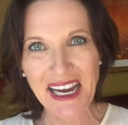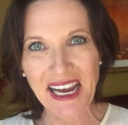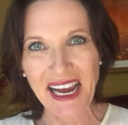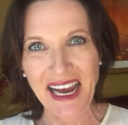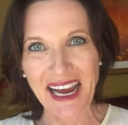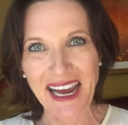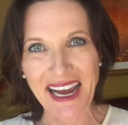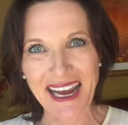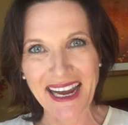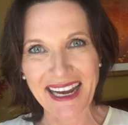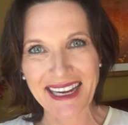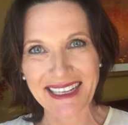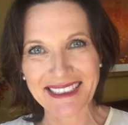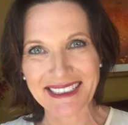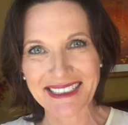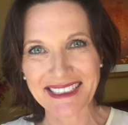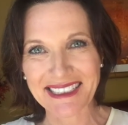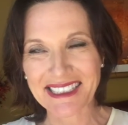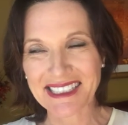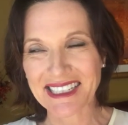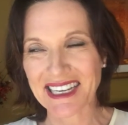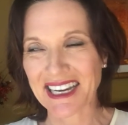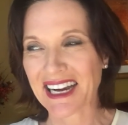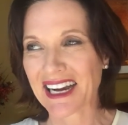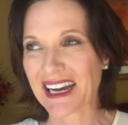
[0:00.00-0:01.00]

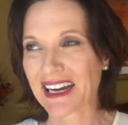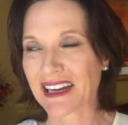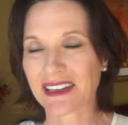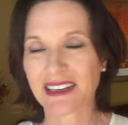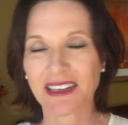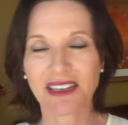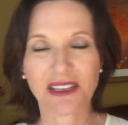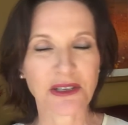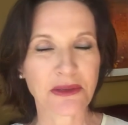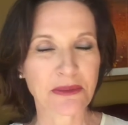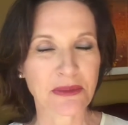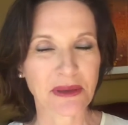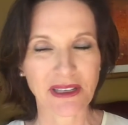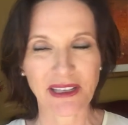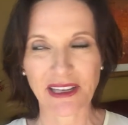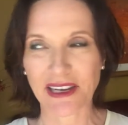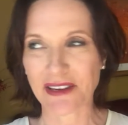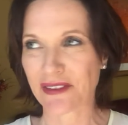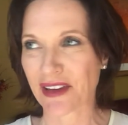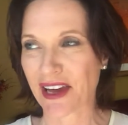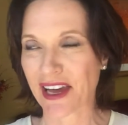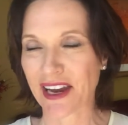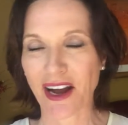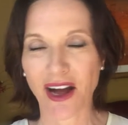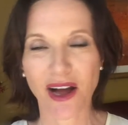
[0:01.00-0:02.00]
And can you believe
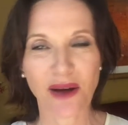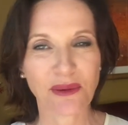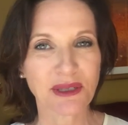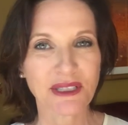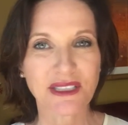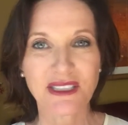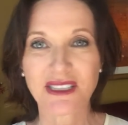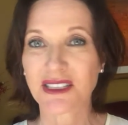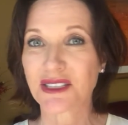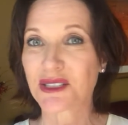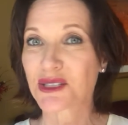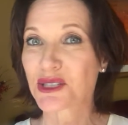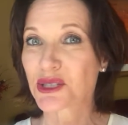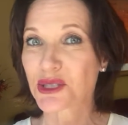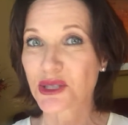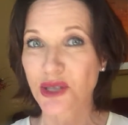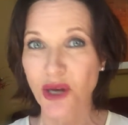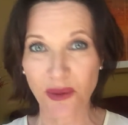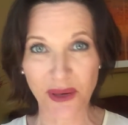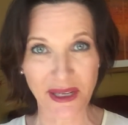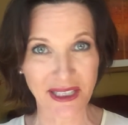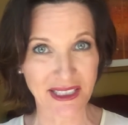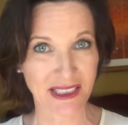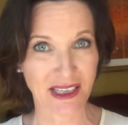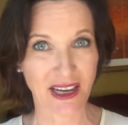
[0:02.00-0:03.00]
that? I was
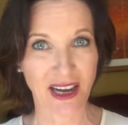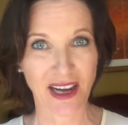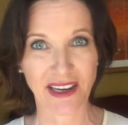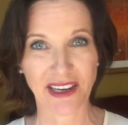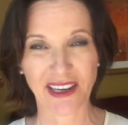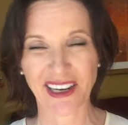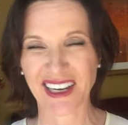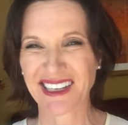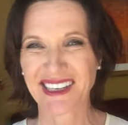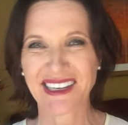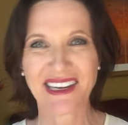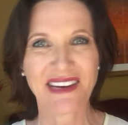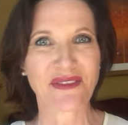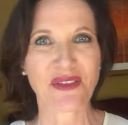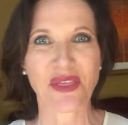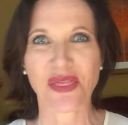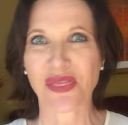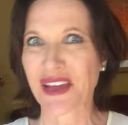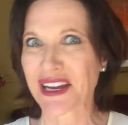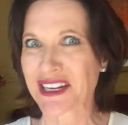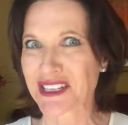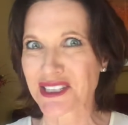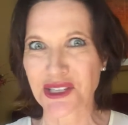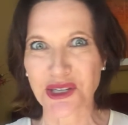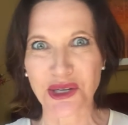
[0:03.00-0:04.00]
so excited. I didn't even
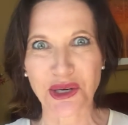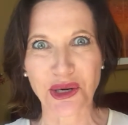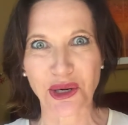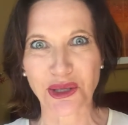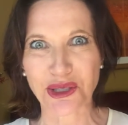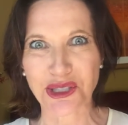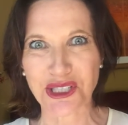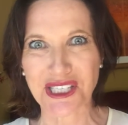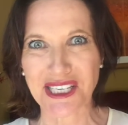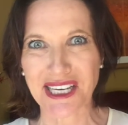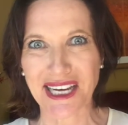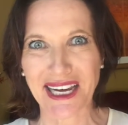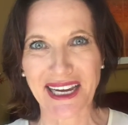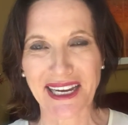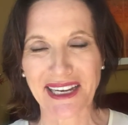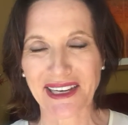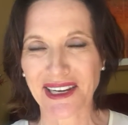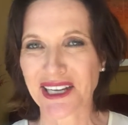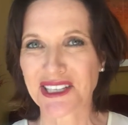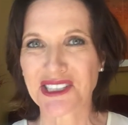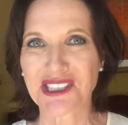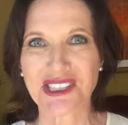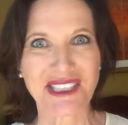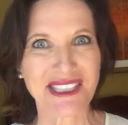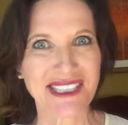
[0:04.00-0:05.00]
think to negotiate.
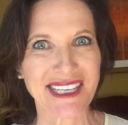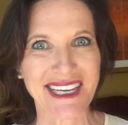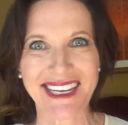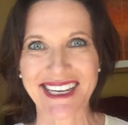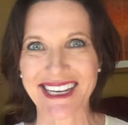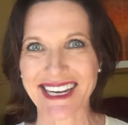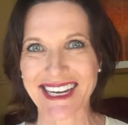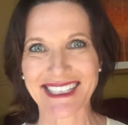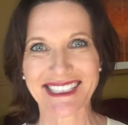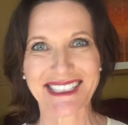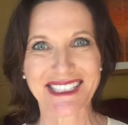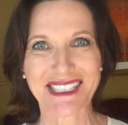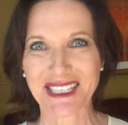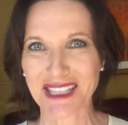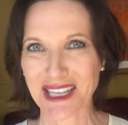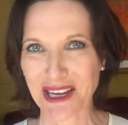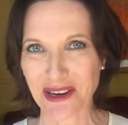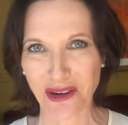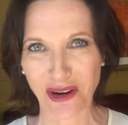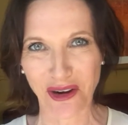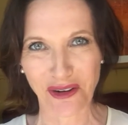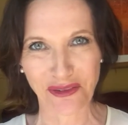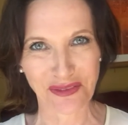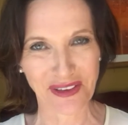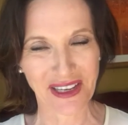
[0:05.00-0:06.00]
I just said yes to
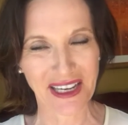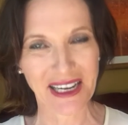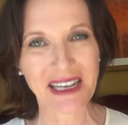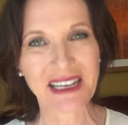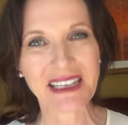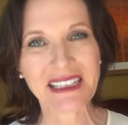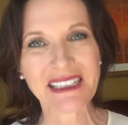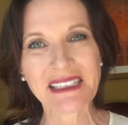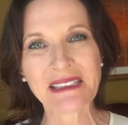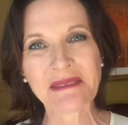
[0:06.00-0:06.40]
their offer.